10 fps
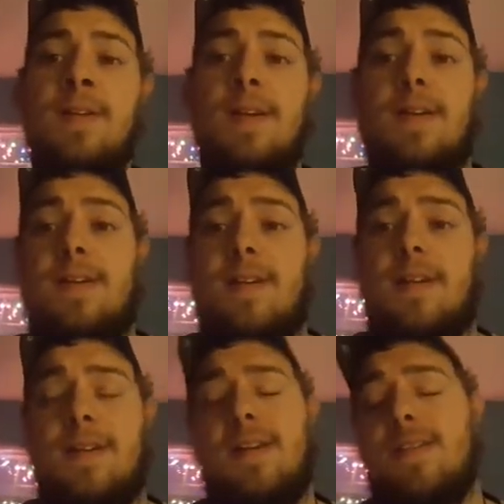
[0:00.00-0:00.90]

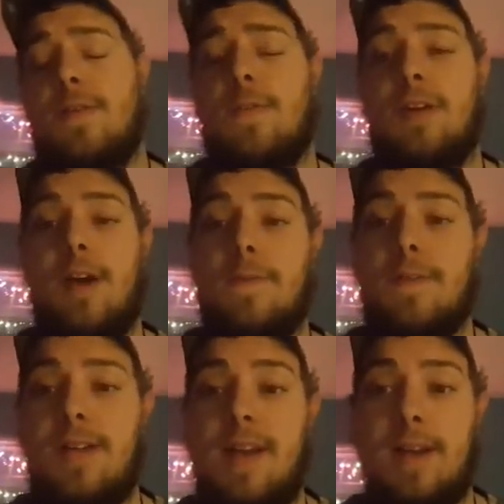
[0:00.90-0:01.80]
Nice little
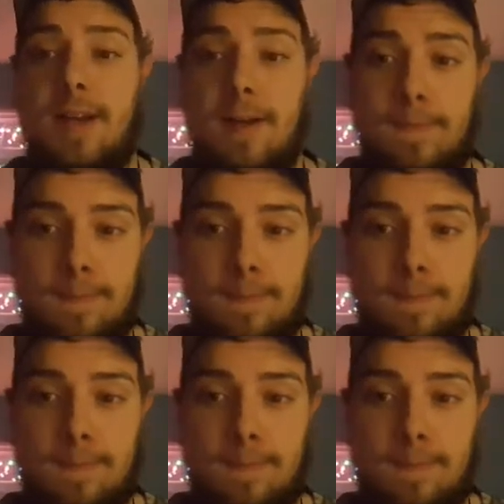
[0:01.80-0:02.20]
recovery day today.